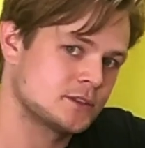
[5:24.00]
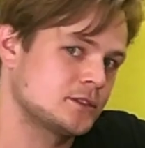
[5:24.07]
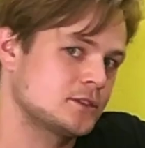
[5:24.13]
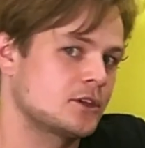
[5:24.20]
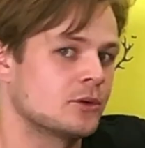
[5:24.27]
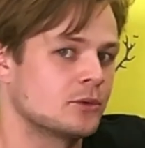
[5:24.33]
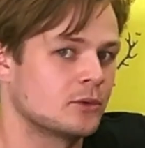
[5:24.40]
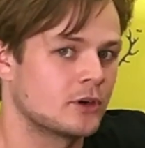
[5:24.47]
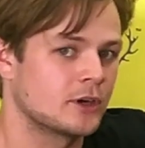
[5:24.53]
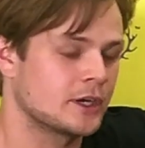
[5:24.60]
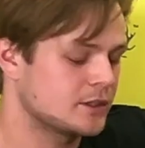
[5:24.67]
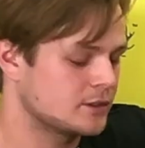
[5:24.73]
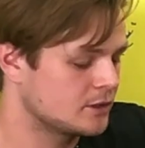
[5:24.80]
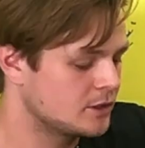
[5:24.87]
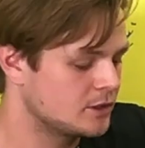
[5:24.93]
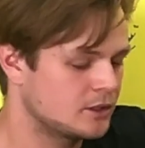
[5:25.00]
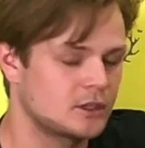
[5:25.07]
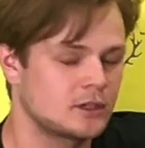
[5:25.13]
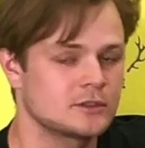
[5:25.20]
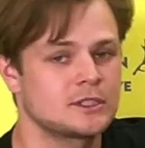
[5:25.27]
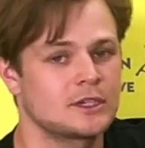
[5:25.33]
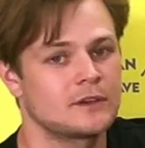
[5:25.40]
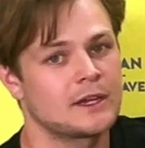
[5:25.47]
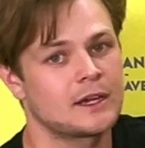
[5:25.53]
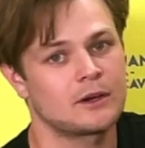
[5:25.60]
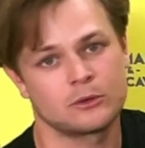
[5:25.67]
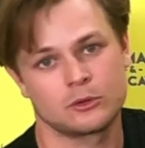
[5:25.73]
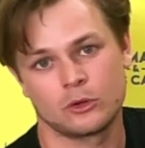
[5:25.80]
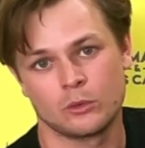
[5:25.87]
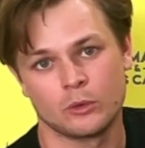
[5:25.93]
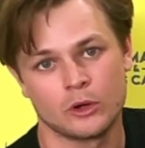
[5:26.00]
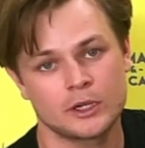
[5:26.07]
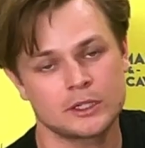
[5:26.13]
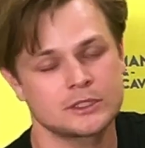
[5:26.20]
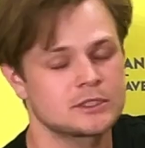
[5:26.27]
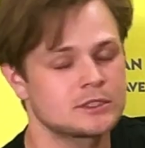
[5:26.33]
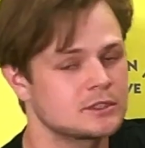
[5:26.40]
Don't worry, I'll tell you how it all works.